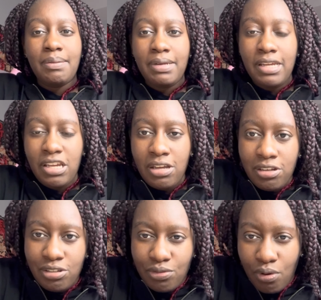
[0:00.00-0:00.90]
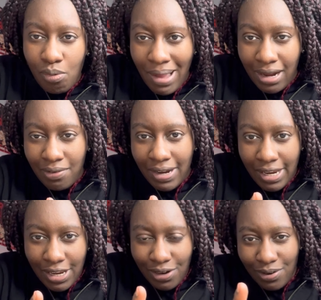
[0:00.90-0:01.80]
me scroll back right
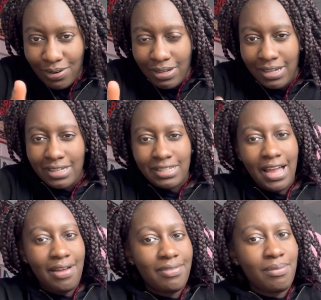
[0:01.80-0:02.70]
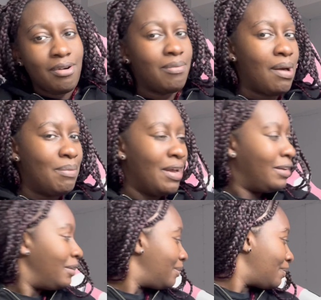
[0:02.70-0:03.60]
here because I have them on my
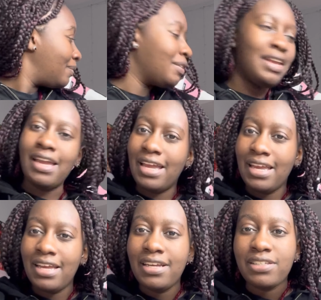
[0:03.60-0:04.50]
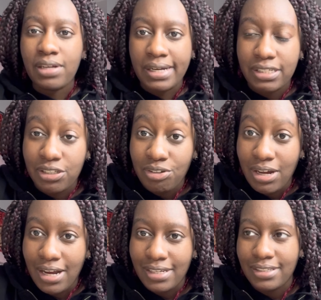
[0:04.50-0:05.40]
bed so I can show you
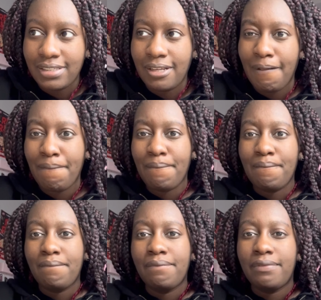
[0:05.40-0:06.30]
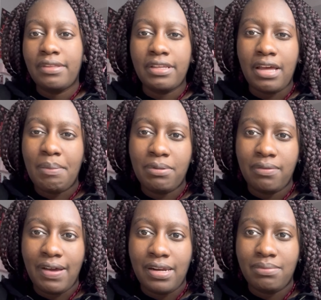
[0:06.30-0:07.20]
guys the couple of
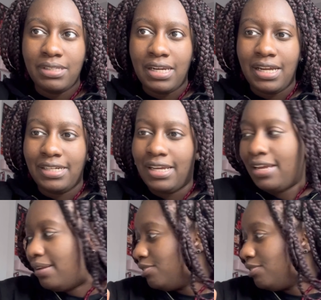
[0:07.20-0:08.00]
items that I had to get. I'm